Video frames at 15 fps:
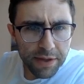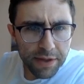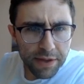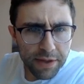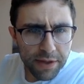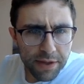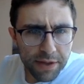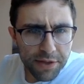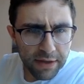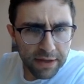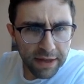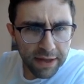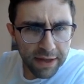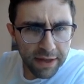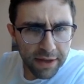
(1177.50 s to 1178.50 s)
C and
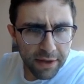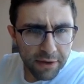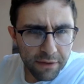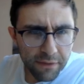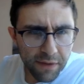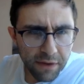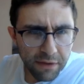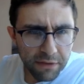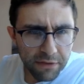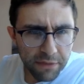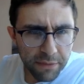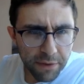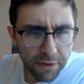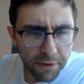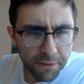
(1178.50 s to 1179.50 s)
A are very
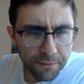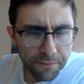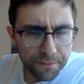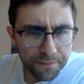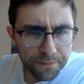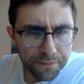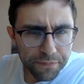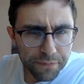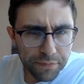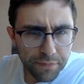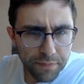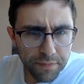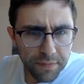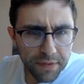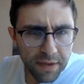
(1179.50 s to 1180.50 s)
similar.
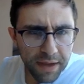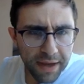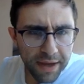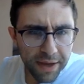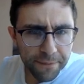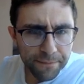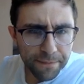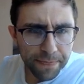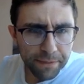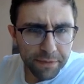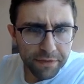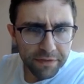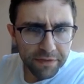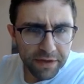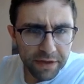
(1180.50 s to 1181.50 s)
But
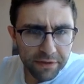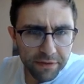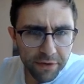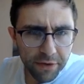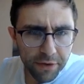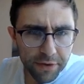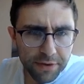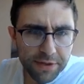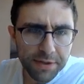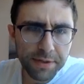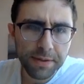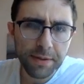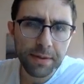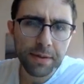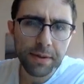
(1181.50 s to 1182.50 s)
C has got
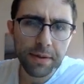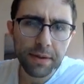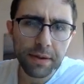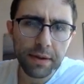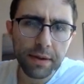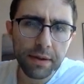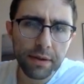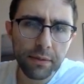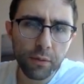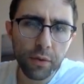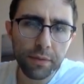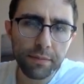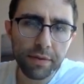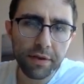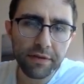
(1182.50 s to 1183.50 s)

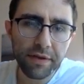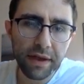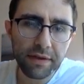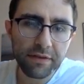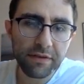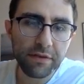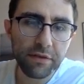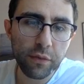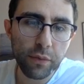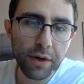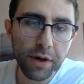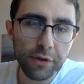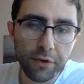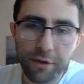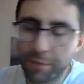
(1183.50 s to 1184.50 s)
1 plus x
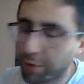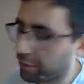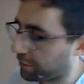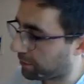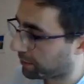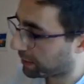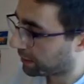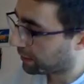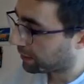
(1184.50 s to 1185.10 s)
squared on the bottom.